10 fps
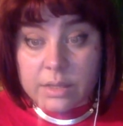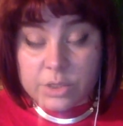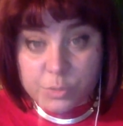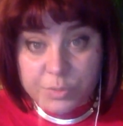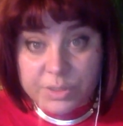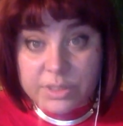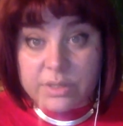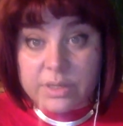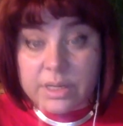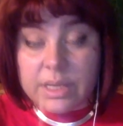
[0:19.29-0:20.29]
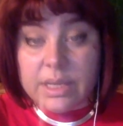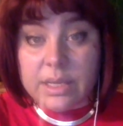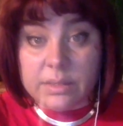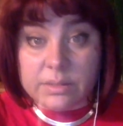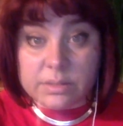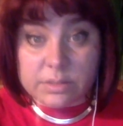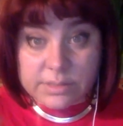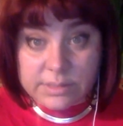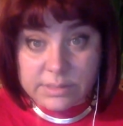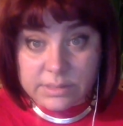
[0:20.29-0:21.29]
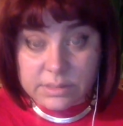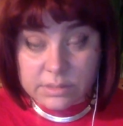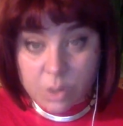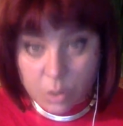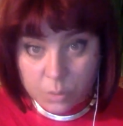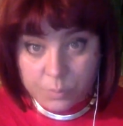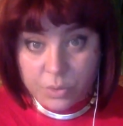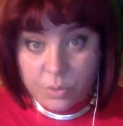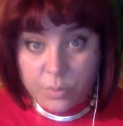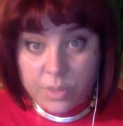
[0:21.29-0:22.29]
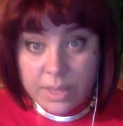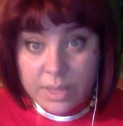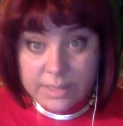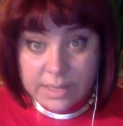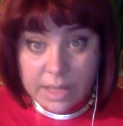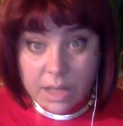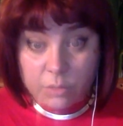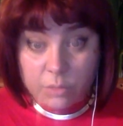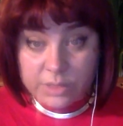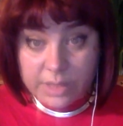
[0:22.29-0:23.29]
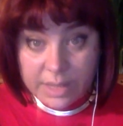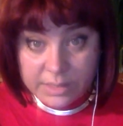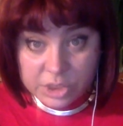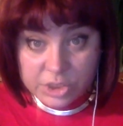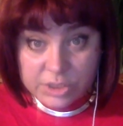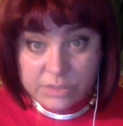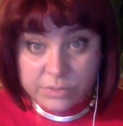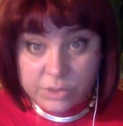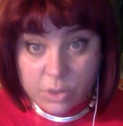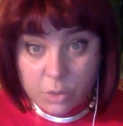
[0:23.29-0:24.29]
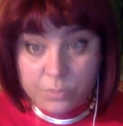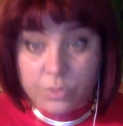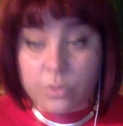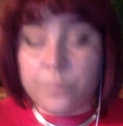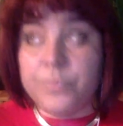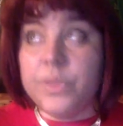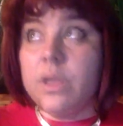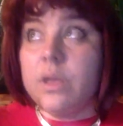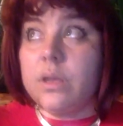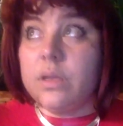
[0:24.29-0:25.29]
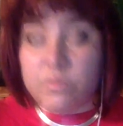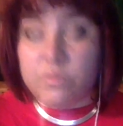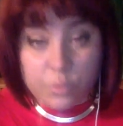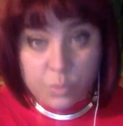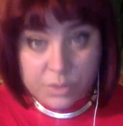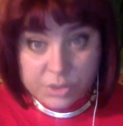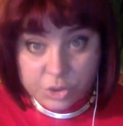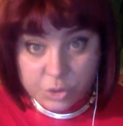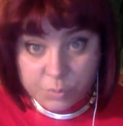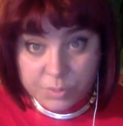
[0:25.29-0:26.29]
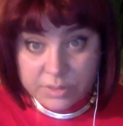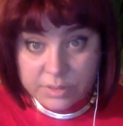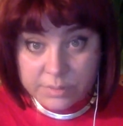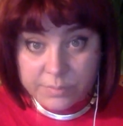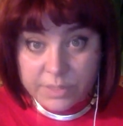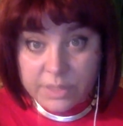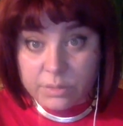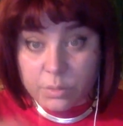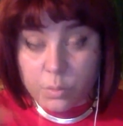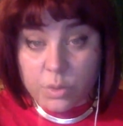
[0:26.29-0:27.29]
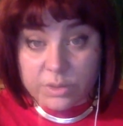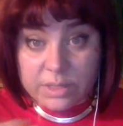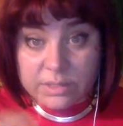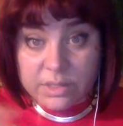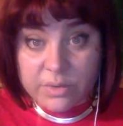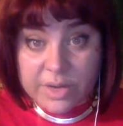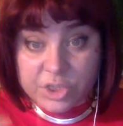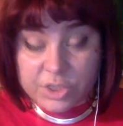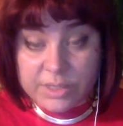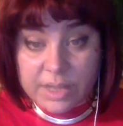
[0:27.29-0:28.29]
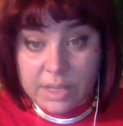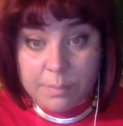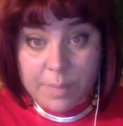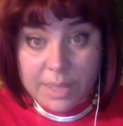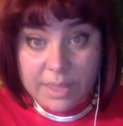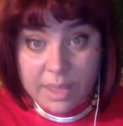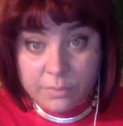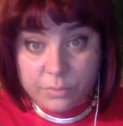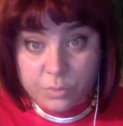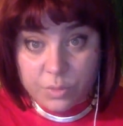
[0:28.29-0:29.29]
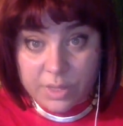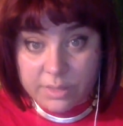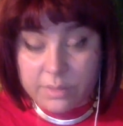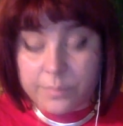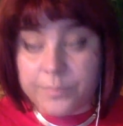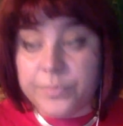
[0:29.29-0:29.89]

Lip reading: Jupiter in Scorpio and how the energies of Scorpio influence Jupiter and what interaction they may have together.